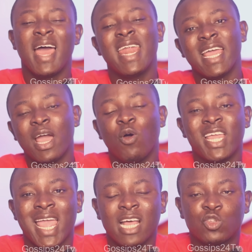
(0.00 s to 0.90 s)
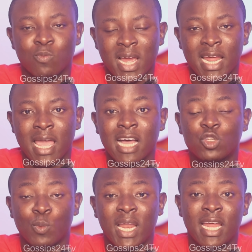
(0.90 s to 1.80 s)
And I yeah oh yeah smile,
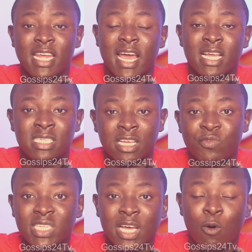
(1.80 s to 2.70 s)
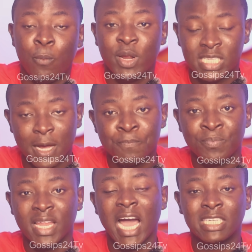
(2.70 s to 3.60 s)
yeah smile and excavator operator.
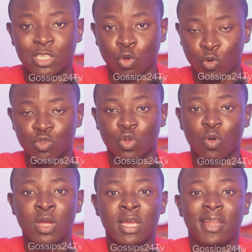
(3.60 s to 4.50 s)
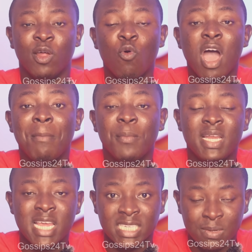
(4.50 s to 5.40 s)
Artis or no so no
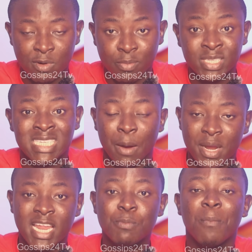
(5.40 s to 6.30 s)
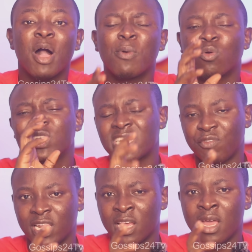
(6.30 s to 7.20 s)
baby dear some bin some day in papa ku
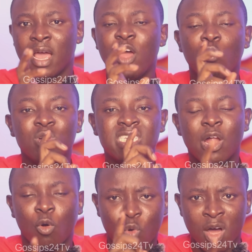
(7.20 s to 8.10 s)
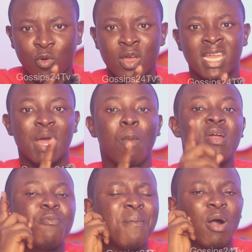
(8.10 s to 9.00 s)
7 and mudina kwano. No
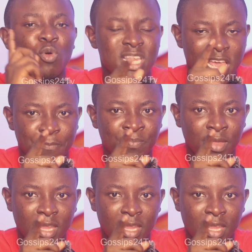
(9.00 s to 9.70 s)
moment papa ku dear.